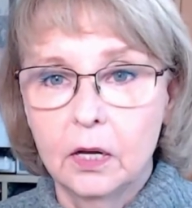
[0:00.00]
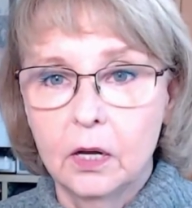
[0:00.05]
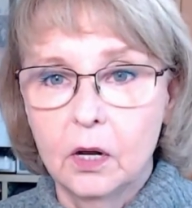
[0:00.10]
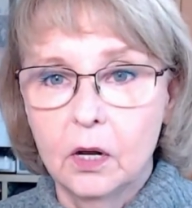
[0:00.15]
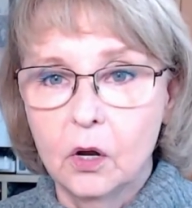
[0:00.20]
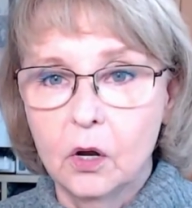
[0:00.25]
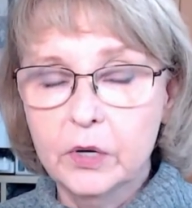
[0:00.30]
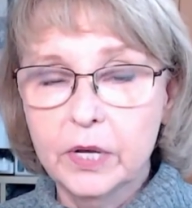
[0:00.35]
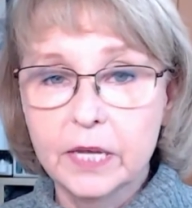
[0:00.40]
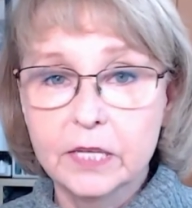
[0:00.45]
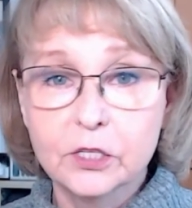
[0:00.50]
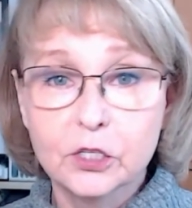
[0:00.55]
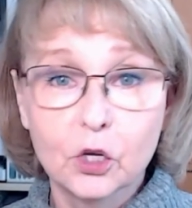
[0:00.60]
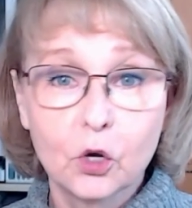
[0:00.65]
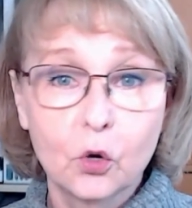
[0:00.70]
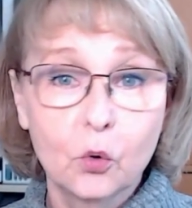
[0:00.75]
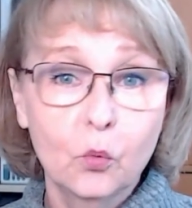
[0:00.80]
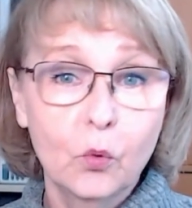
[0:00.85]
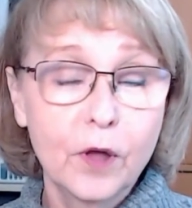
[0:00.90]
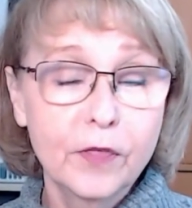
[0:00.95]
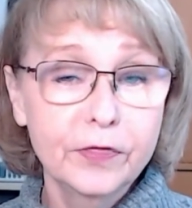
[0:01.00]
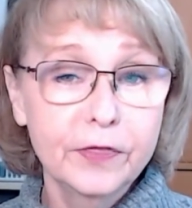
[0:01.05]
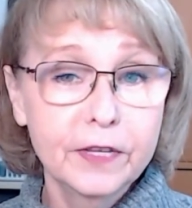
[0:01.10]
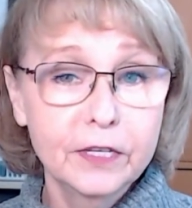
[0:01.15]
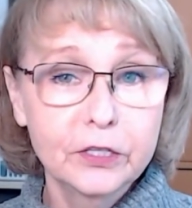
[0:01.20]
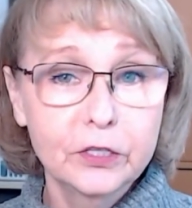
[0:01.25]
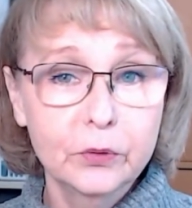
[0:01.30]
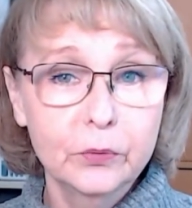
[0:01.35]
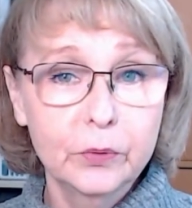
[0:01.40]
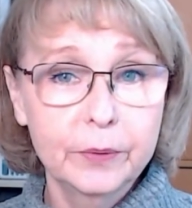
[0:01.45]
Okay, so one thing
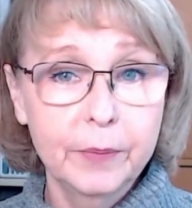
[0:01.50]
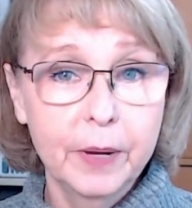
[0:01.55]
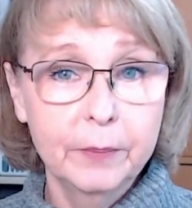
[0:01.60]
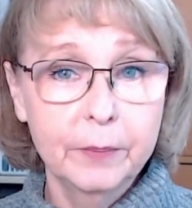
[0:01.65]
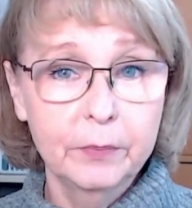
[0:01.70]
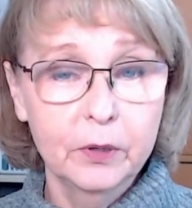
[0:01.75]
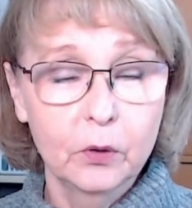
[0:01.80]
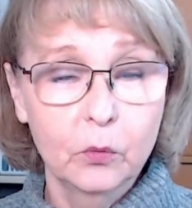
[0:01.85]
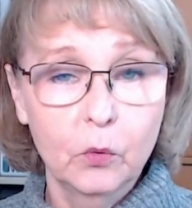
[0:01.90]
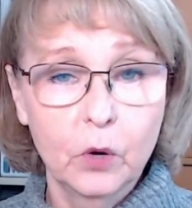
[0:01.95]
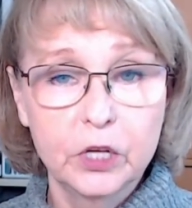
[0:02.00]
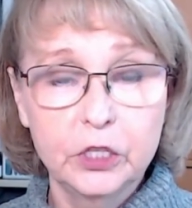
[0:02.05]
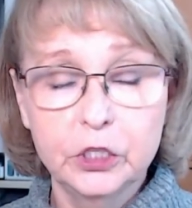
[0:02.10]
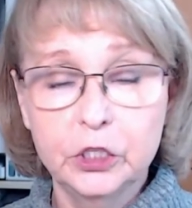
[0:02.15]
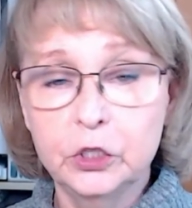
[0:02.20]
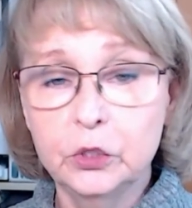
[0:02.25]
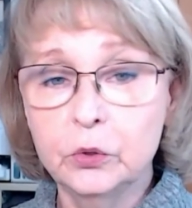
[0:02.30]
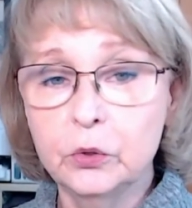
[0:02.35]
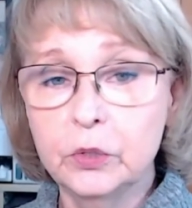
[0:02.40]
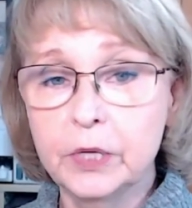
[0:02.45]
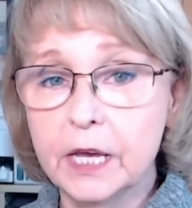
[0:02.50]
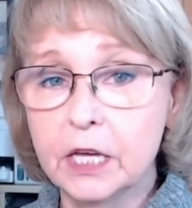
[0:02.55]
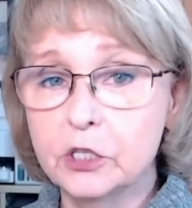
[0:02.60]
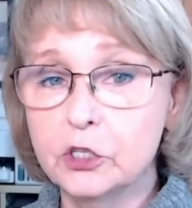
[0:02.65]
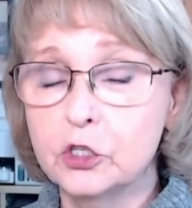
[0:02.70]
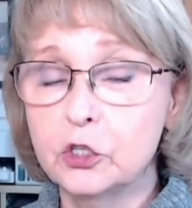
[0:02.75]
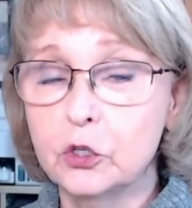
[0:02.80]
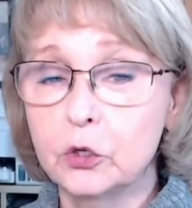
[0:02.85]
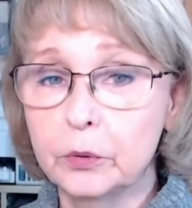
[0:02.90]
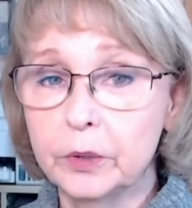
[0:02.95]
to remember, when you
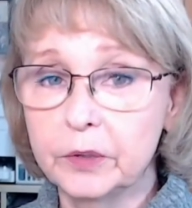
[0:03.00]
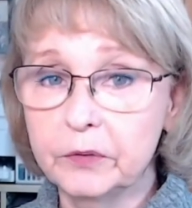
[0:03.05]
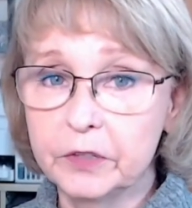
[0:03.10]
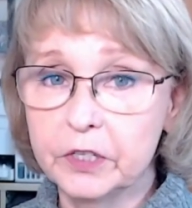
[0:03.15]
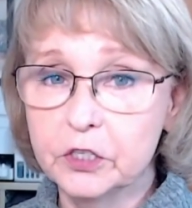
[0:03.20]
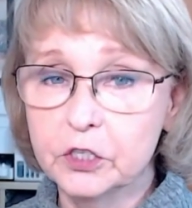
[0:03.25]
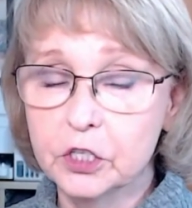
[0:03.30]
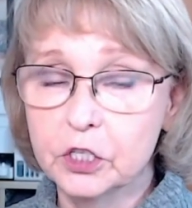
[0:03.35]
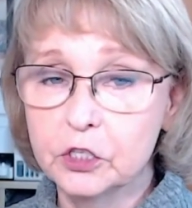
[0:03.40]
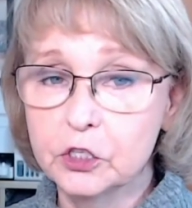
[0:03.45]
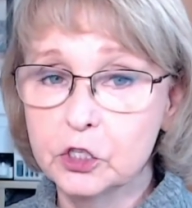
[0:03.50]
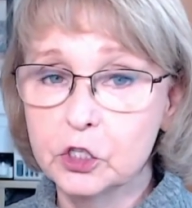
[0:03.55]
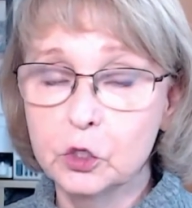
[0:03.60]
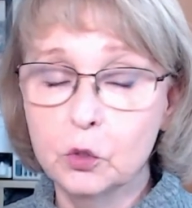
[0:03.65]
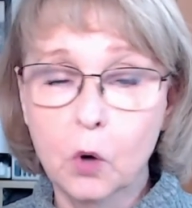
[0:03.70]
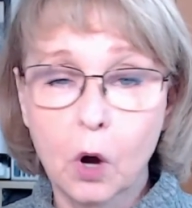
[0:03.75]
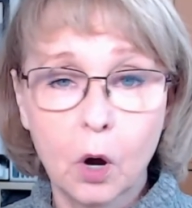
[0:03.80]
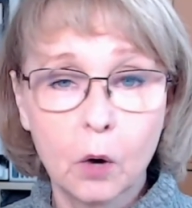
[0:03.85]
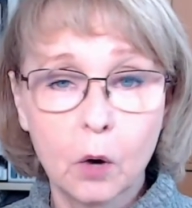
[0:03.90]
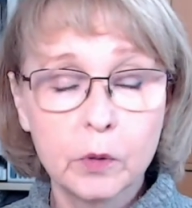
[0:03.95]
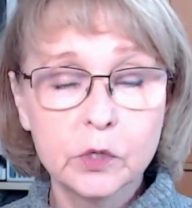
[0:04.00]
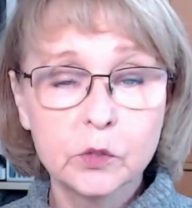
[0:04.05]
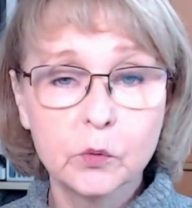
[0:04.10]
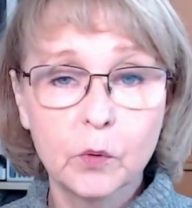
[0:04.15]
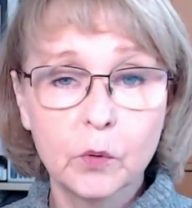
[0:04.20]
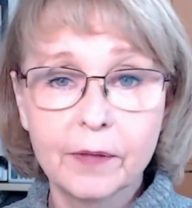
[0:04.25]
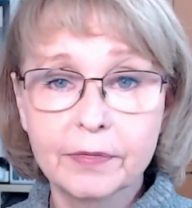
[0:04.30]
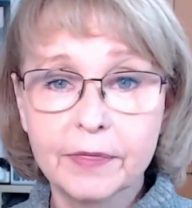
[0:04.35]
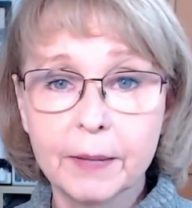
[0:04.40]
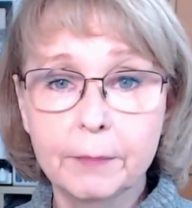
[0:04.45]
get your revisions, you always
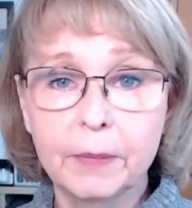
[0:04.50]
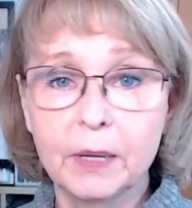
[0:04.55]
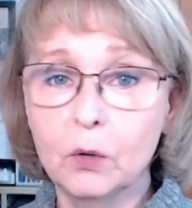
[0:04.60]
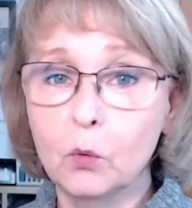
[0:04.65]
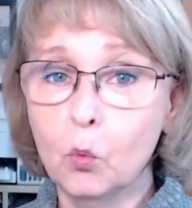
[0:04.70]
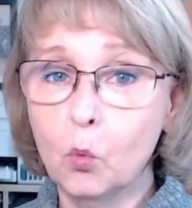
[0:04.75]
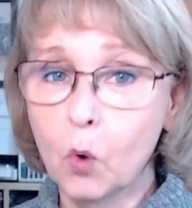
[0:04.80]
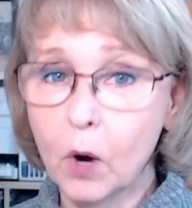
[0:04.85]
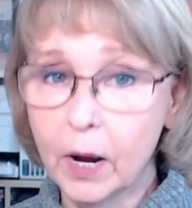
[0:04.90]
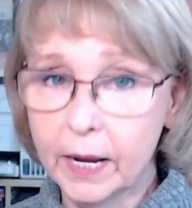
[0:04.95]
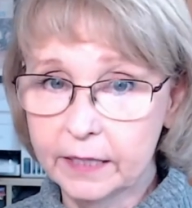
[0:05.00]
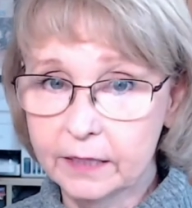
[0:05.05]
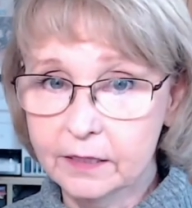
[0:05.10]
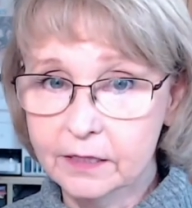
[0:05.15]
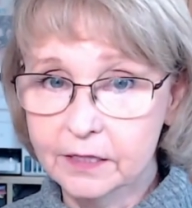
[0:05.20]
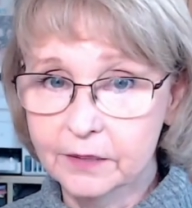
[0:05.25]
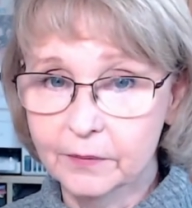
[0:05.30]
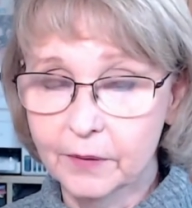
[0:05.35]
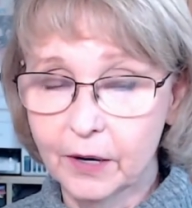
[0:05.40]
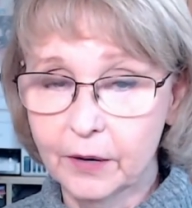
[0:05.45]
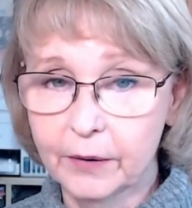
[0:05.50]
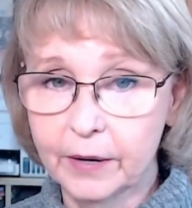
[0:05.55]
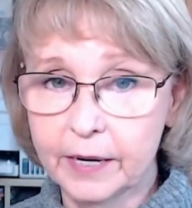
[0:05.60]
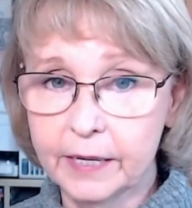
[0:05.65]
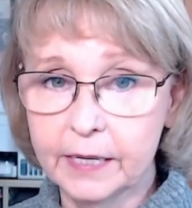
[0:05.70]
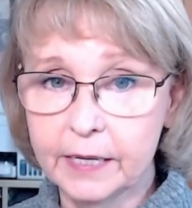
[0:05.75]
want them in white, all right?